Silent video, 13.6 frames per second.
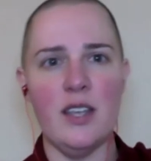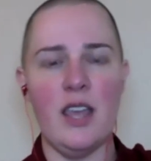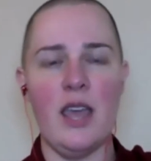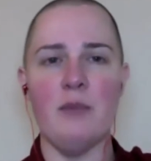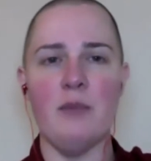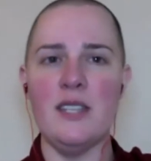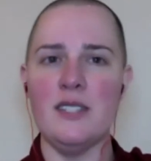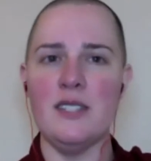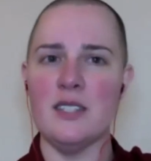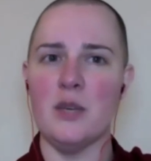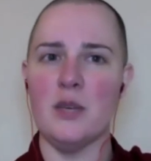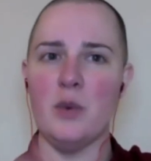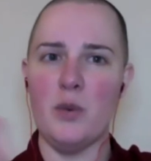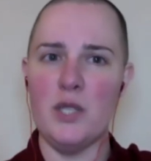And
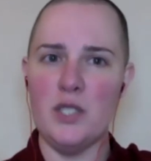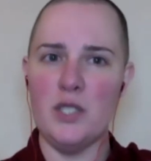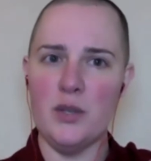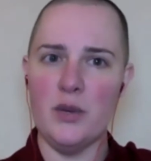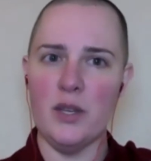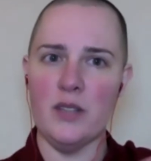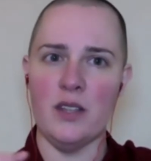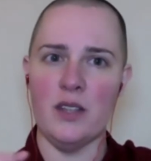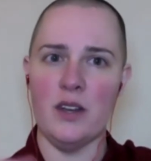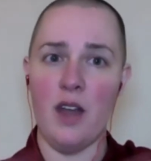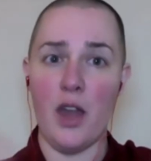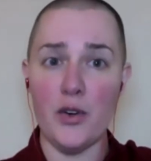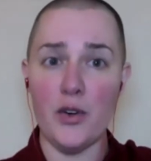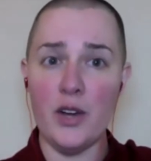basically, what we do in the
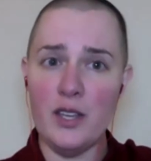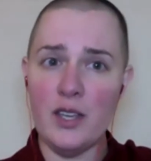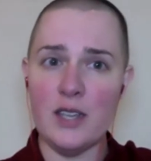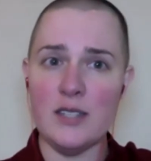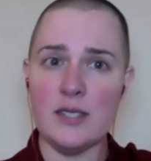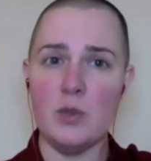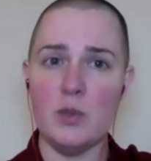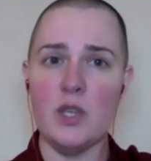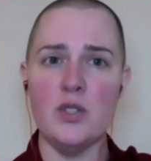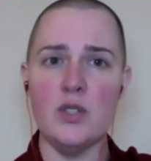nunnery is we usually